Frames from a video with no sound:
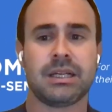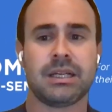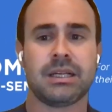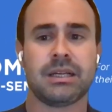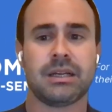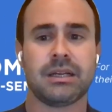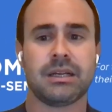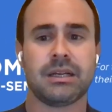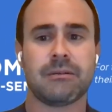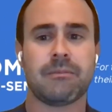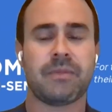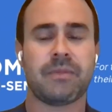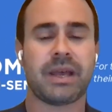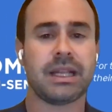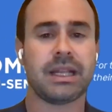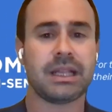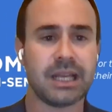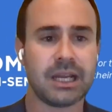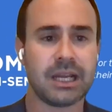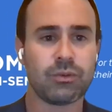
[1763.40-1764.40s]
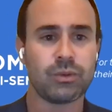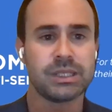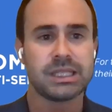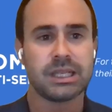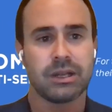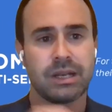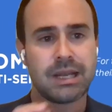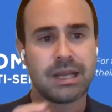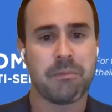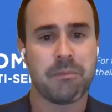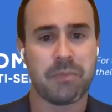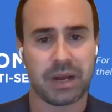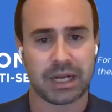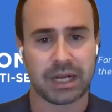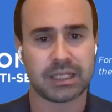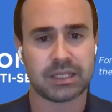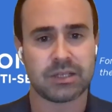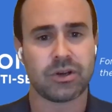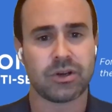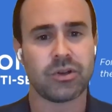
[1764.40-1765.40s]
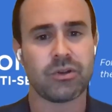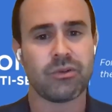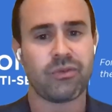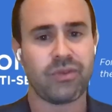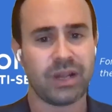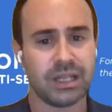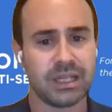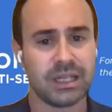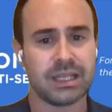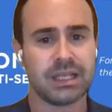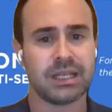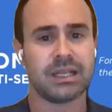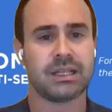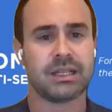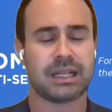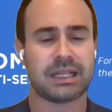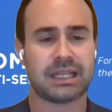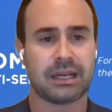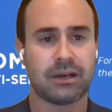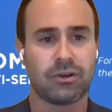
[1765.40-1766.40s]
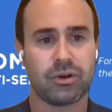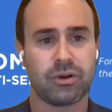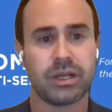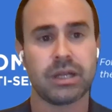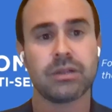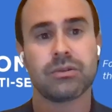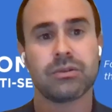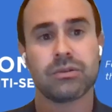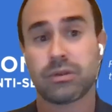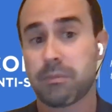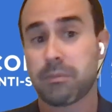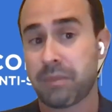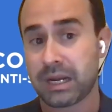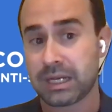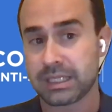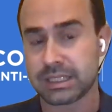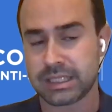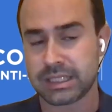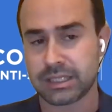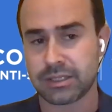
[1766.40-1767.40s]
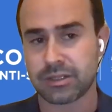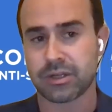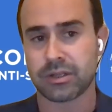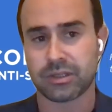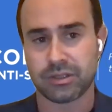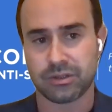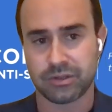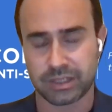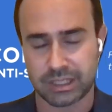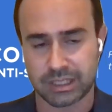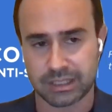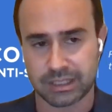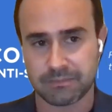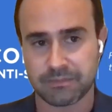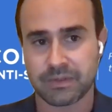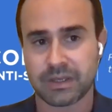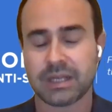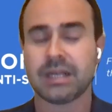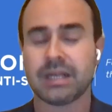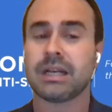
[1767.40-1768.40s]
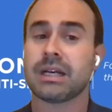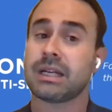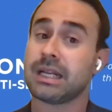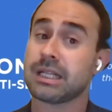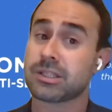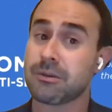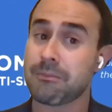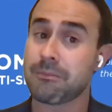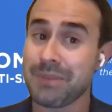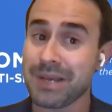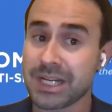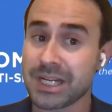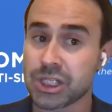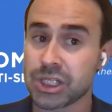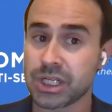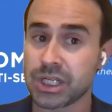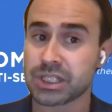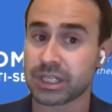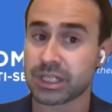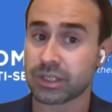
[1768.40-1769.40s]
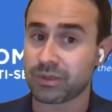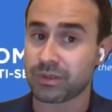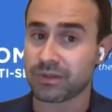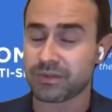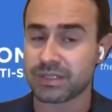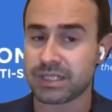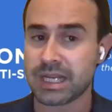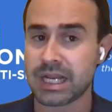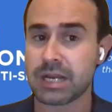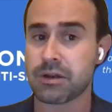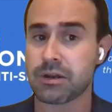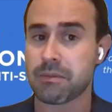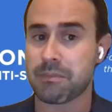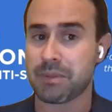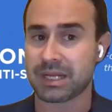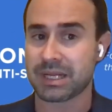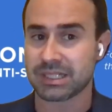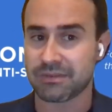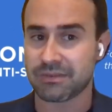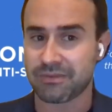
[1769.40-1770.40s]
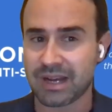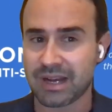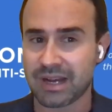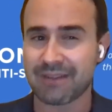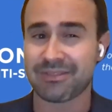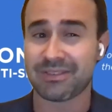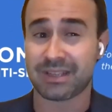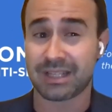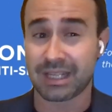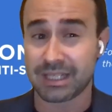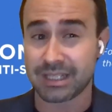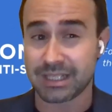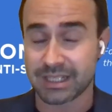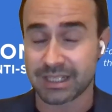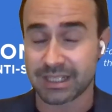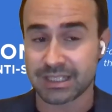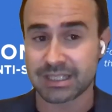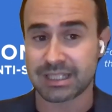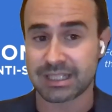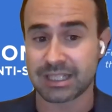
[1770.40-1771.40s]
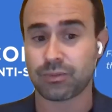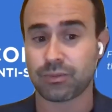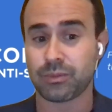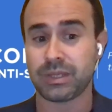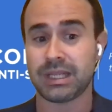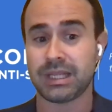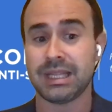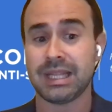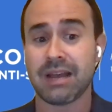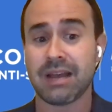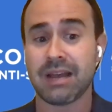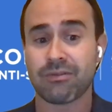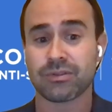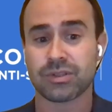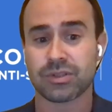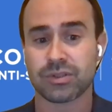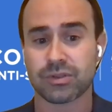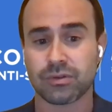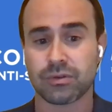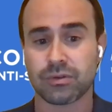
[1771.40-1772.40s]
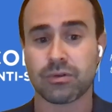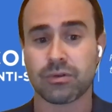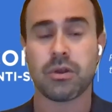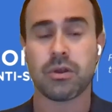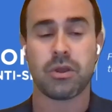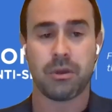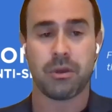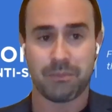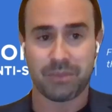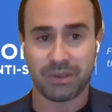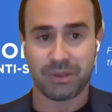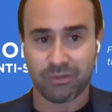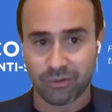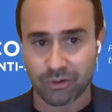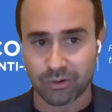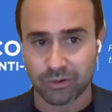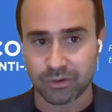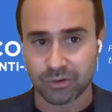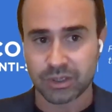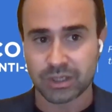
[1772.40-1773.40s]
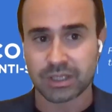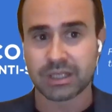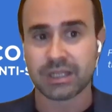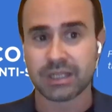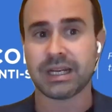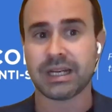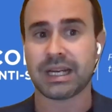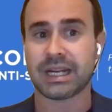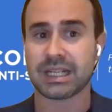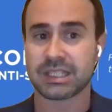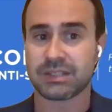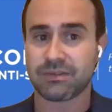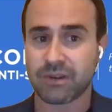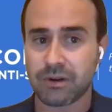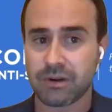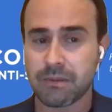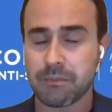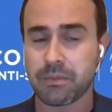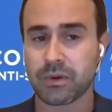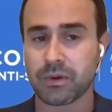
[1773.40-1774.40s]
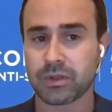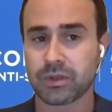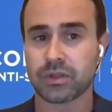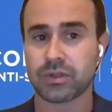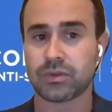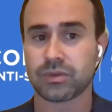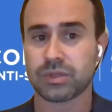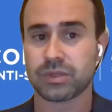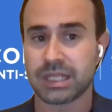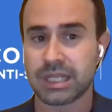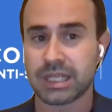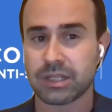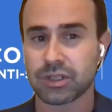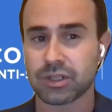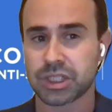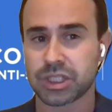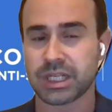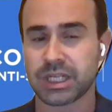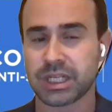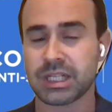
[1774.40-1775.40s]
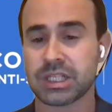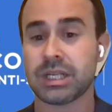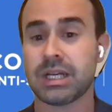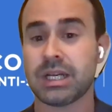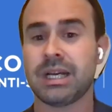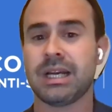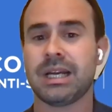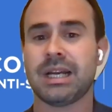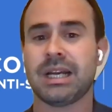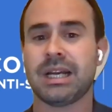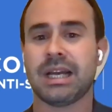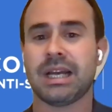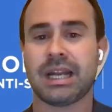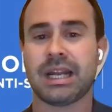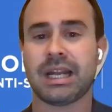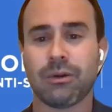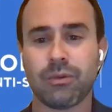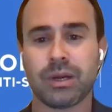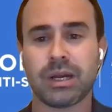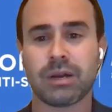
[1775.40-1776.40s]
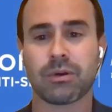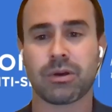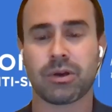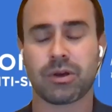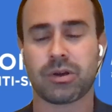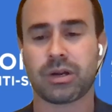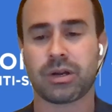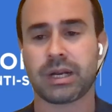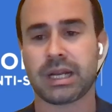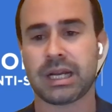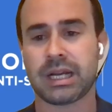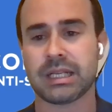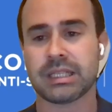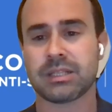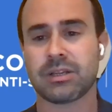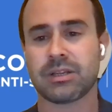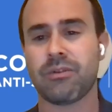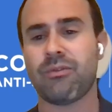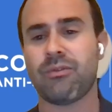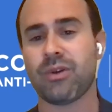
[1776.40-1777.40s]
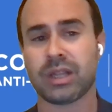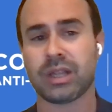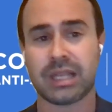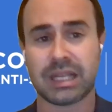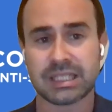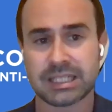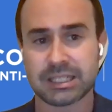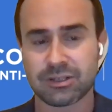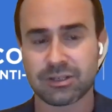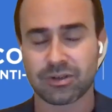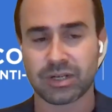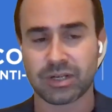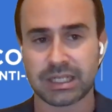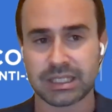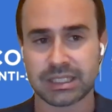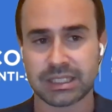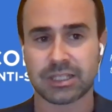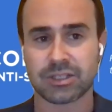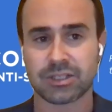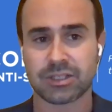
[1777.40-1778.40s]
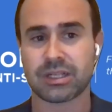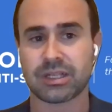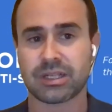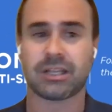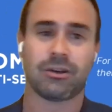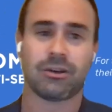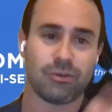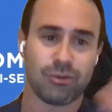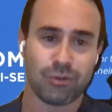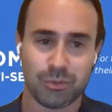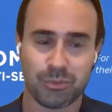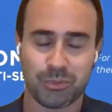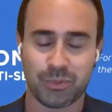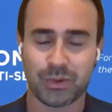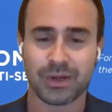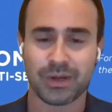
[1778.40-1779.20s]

And then we see an impact on the funding that are going to the Palestinian Authority. That's a big change that we have seen in the past 5-10 years that we never saw before. And that's very important to see the change. And I will recognize a fantastic organization that I hope